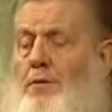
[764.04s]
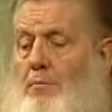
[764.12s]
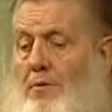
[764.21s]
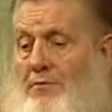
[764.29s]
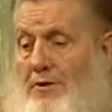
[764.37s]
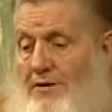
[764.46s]

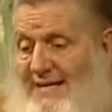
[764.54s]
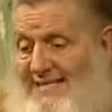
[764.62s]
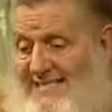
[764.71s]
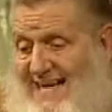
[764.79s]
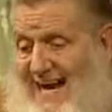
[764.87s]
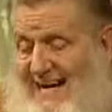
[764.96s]
but they're
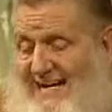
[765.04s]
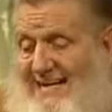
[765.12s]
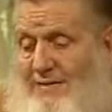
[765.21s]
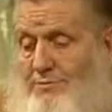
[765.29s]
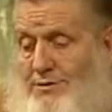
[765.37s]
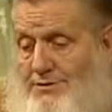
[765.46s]
exactly
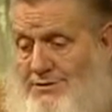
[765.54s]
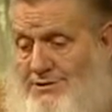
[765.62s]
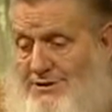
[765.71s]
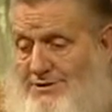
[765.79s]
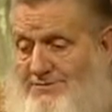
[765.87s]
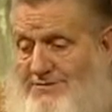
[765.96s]

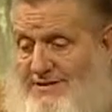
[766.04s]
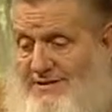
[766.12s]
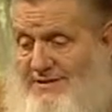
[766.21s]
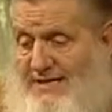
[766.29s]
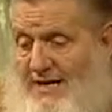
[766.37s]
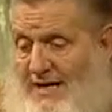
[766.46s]
preserved
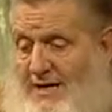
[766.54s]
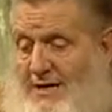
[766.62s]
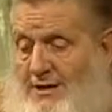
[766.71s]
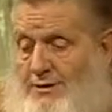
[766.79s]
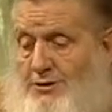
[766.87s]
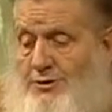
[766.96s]
today and
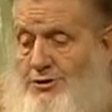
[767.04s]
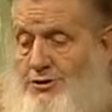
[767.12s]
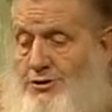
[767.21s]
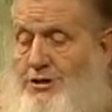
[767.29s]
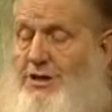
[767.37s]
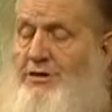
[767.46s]

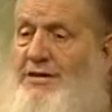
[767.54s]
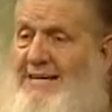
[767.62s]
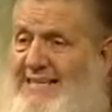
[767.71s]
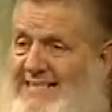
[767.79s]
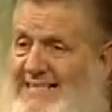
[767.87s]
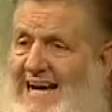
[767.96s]
understood in the
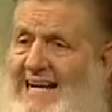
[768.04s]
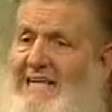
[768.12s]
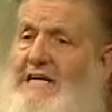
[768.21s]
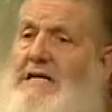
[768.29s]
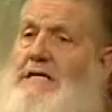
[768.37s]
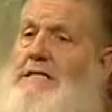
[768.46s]
exact
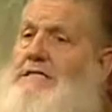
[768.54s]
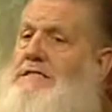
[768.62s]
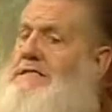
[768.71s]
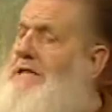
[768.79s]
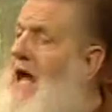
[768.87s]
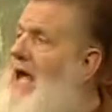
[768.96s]

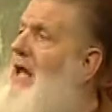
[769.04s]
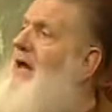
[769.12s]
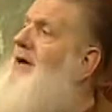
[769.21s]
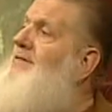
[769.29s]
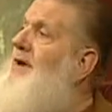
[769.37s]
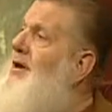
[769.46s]
style
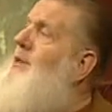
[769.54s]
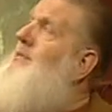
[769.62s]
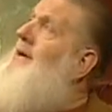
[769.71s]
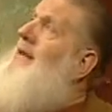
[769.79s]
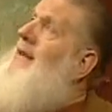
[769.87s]
of Arabic